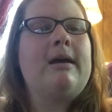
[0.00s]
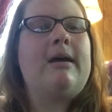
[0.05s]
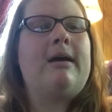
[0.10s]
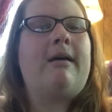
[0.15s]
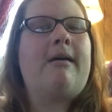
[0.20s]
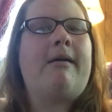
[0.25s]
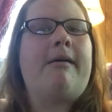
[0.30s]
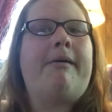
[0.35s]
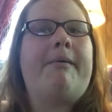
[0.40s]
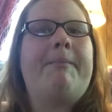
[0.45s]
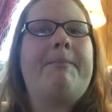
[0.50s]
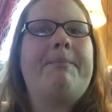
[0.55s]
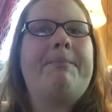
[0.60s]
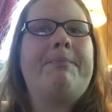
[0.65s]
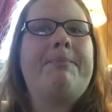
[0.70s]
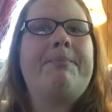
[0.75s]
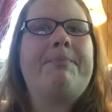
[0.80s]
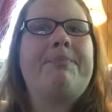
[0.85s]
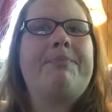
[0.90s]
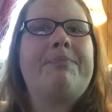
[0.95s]

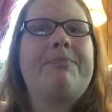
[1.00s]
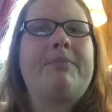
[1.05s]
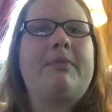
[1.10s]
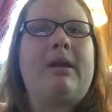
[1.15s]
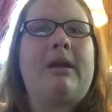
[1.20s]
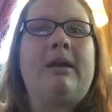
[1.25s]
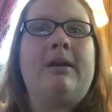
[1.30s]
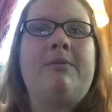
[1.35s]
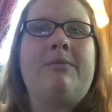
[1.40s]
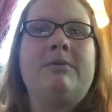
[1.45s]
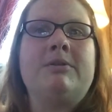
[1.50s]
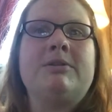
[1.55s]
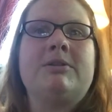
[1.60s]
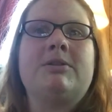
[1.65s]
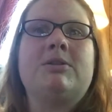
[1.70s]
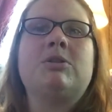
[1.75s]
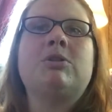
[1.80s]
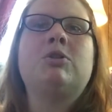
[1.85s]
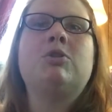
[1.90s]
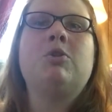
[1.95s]
And it was
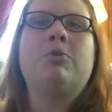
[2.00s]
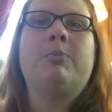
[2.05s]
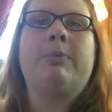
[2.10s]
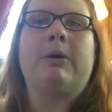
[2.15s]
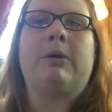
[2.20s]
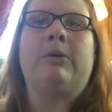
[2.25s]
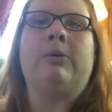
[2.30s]
super